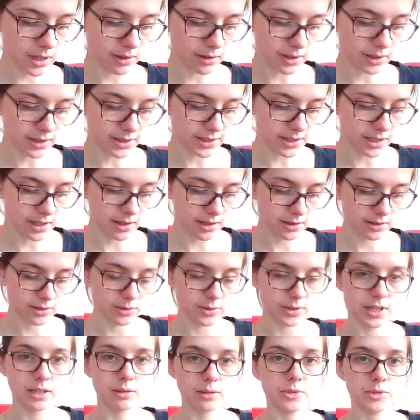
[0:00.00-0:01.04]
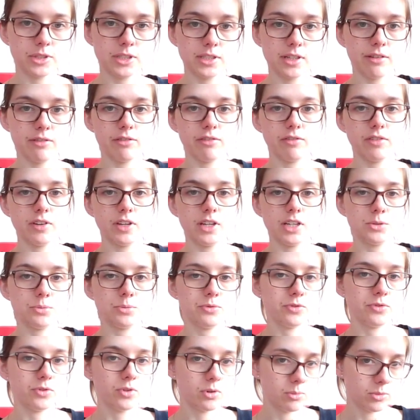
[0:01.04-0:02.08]
last night, so I was adamant to have it finished
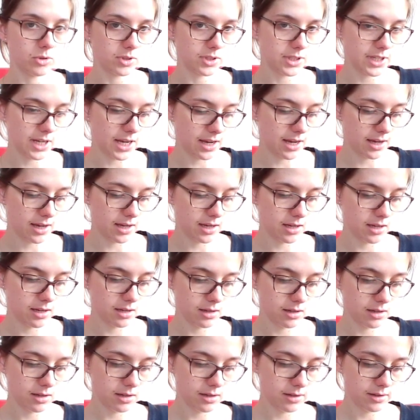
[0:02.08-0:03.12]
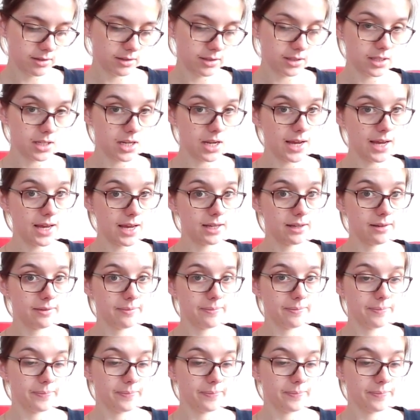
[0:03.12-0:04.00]
before Monday today.